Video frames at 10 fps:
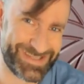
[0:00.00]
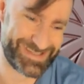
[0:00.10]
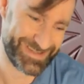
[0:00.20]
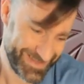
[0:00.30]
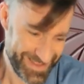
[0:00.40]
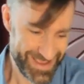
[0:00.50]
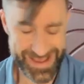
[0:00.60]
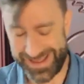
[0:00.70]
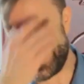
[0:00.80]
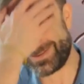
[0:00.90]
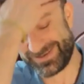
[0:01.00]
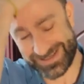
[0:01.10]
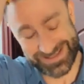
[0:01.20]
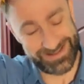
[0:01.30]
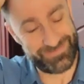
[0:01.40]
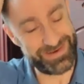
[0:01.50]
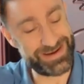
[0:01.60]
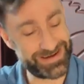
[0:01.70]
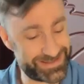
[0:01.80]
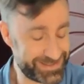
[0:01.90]
is the
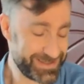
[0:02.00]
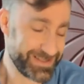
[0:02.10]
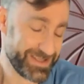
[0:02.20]
finish.